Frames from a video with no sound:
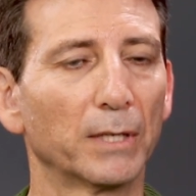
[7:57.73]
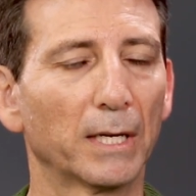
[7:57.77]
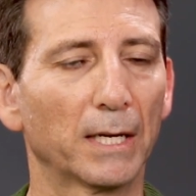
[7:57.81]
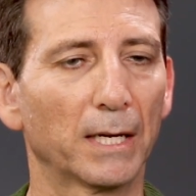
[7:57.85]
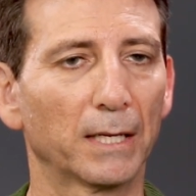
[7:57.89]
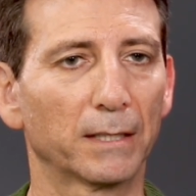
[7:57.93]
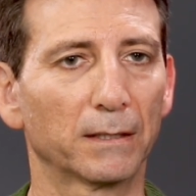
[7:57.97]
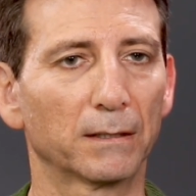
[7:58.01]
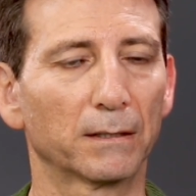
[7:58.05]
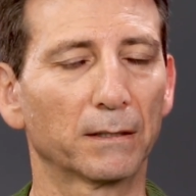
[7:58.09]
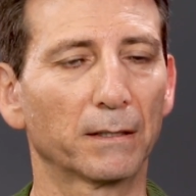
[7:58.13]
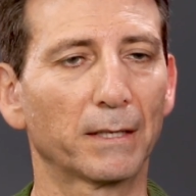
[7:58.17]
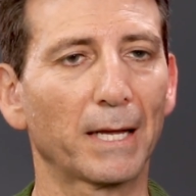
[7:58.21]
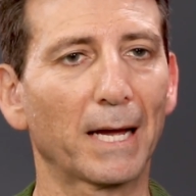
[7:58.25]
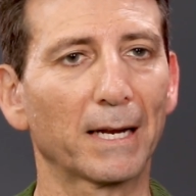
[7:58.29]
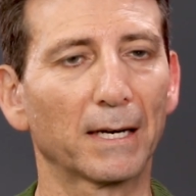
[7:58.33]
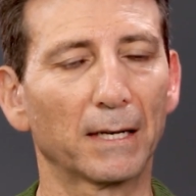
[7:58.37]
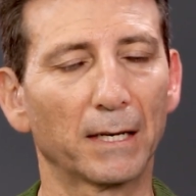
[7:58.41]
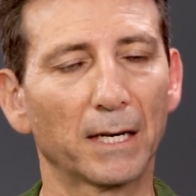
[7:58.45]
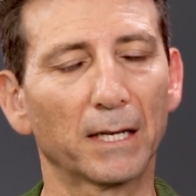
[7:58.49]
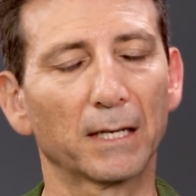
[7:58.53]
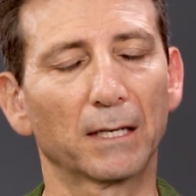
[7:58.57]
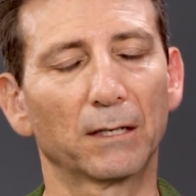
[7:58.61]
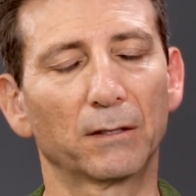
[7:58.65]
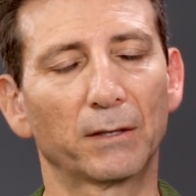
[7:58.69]
And
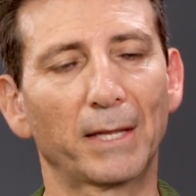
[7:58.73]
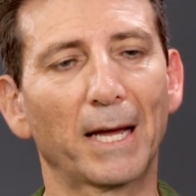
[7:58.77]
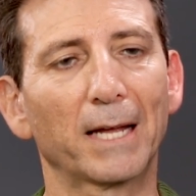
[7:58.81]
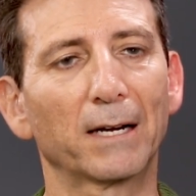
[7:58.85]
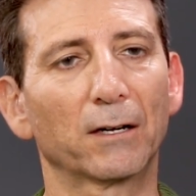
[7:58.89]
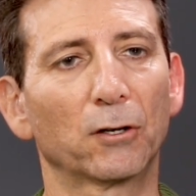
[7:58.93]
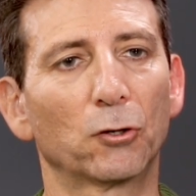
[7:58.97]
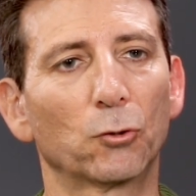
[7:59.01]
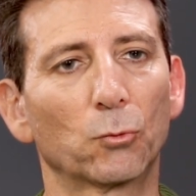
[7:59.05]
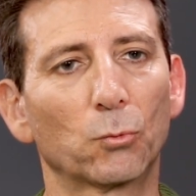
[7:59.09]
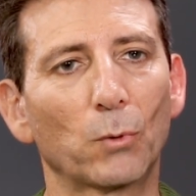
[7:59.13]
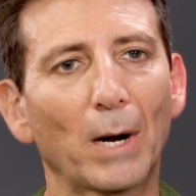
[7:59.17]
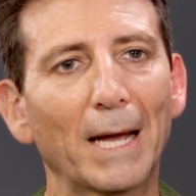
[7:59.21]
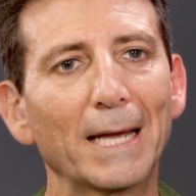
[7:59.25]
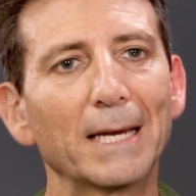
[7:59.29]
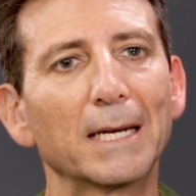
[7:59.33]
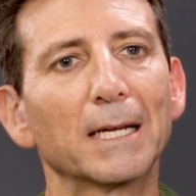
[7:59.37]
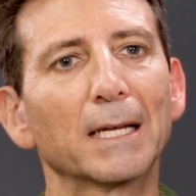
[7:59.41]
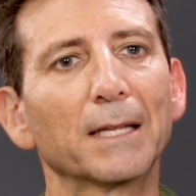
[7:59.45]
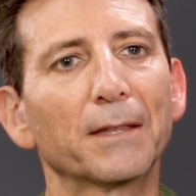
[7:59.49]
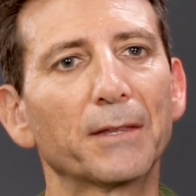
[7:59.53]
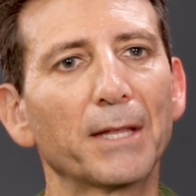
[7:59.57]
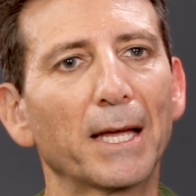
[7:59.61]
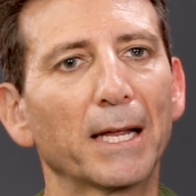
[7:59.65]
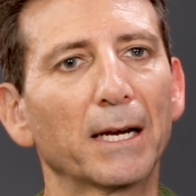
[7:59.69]
that
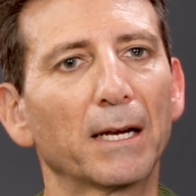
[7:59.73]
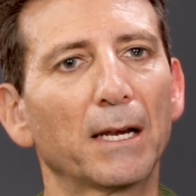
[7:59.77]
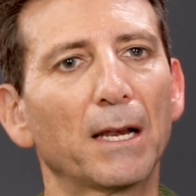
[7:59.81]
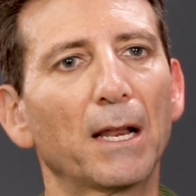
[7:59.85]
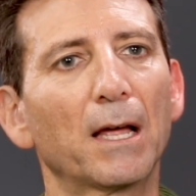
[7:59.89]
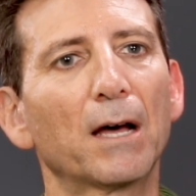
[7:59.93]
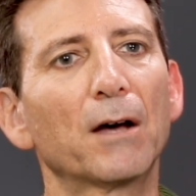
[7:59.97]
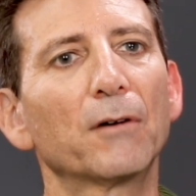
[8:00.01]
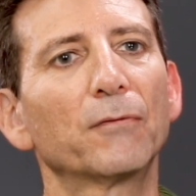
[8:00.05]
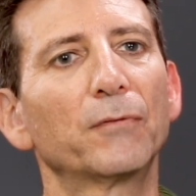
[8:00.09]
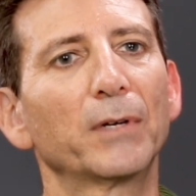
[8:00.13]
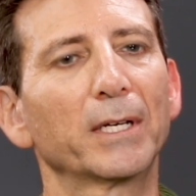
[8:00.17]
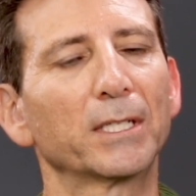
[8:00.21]
greater than love